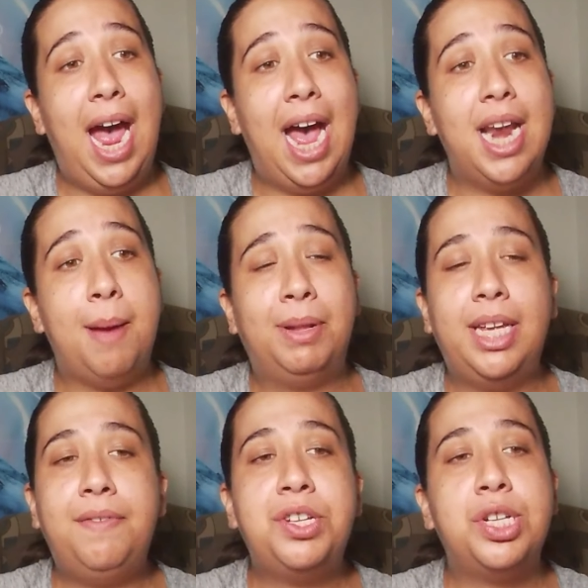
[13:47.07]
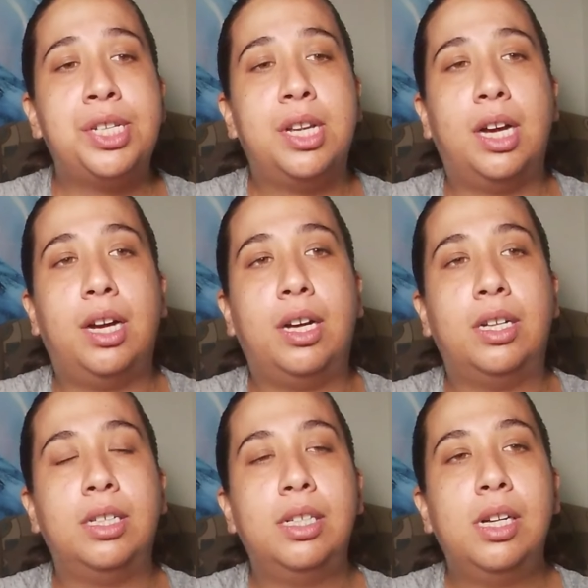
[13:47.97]
And I believe it's just
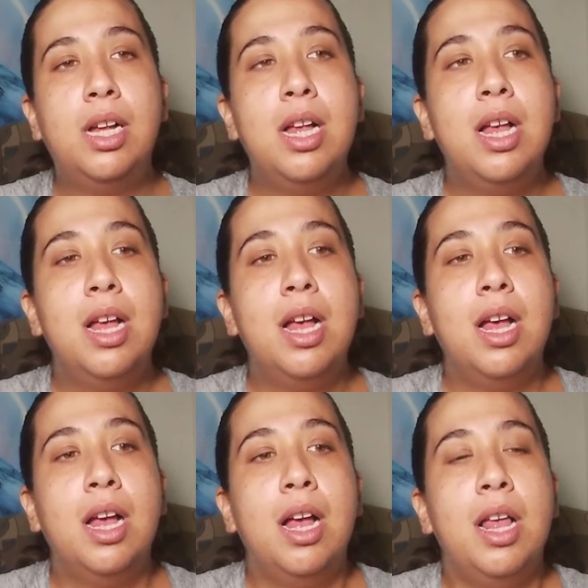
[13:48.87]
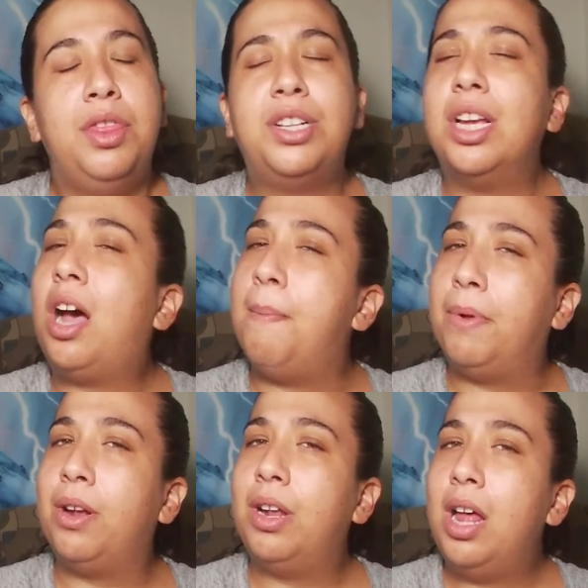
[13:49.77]
there's a
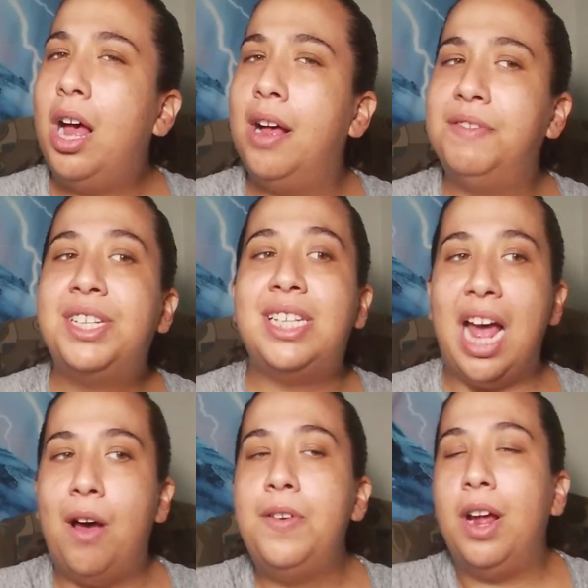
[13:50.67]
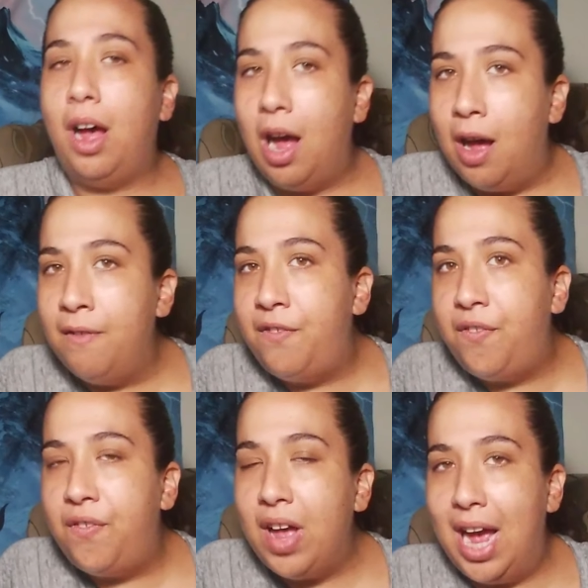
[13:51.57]
couple of Sound Of
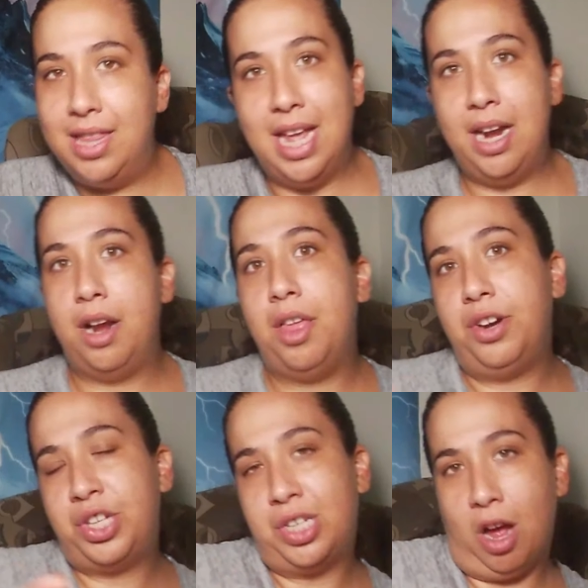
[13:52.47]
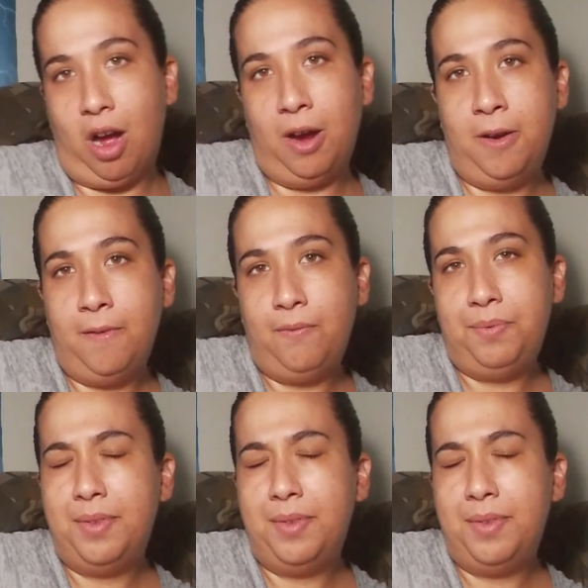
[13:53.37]
and then another song.